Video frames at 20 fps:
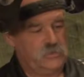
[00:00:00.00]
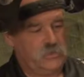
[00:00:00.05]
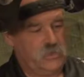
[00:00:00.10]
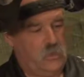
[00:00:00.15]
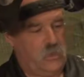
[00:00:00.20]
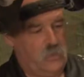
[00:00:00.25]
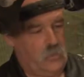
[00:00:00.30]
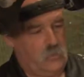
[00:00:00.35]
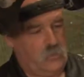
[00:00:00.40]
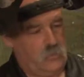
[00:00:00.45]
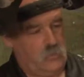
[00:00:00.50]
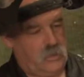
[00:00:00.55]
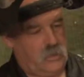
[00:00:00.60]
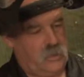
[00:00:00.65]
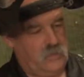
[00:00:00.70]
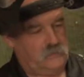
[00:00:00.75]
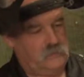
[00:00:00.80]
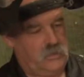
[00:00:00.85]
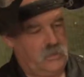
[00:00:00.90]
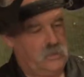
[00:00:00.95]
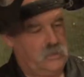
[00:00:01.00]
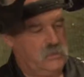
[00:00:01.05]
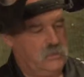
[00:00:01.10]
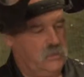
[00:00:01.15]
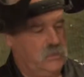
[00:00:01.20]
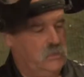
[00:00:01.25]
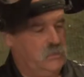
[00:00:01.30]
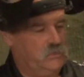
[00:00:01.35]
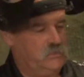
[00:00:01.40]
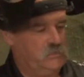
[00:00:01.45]
So what I've done
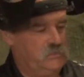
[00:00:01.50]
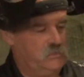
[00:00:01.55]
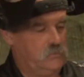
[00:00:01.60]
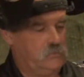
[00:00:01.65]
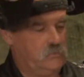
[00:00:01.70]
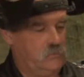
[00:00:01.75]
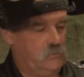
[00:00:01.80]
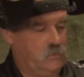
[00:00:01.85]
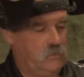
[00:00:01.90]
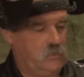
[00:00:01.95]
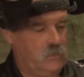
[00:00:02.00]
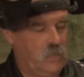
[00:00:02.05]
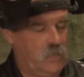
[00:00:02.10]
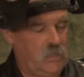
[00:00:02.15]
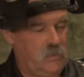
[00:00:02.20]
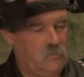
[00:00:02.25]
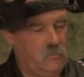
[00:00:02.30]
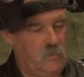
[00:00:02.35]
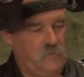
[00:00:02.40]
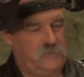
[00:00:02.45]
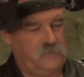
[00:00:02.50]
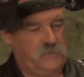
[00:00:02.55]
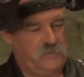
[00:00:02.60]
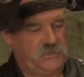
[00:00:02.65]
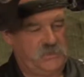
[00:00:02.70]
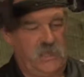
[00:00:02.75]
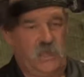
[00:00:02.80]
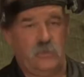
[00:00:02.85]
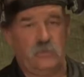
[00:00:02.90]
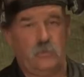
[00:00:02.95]
is kind of rough this
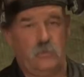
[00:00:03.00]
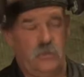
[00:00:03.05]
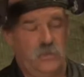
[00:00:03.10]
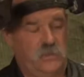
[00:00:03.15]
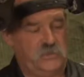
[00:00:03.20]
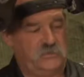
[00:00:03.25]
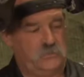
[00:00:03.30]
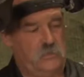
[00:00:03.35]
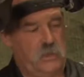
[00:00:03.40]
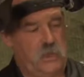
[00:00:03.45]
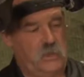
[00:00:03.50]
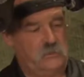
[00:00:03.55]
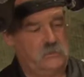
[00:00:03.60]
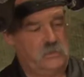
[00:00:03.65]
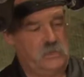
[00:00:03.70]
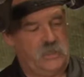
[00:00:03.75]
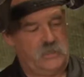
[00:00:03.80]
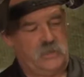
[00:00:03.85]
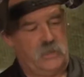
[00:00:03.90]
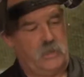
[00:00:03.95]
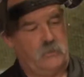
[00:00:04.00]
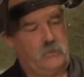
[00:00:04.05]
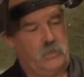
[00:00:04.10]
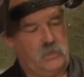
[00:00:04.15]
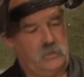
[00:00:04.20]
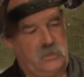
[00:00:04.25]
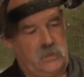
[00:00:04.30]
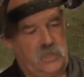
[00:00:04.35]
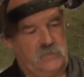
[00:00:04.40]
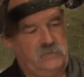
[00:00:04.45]
down to where it's round, and I got
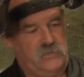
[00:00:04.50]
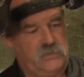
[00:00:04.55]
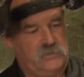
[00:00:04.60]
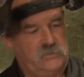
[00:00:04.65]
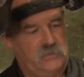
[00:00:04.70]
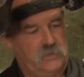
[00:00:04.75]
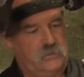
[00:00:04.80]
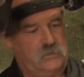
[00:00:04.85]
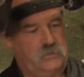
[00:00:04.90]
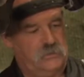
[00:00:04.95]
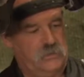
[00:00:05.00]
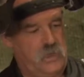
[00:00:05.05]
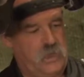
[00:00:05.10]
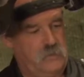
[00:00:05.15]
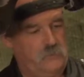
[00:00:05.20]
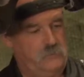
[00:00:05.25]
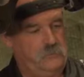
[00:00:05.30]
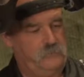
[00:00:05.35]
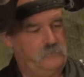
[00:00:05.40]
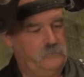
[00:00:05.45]
my live edge on the top.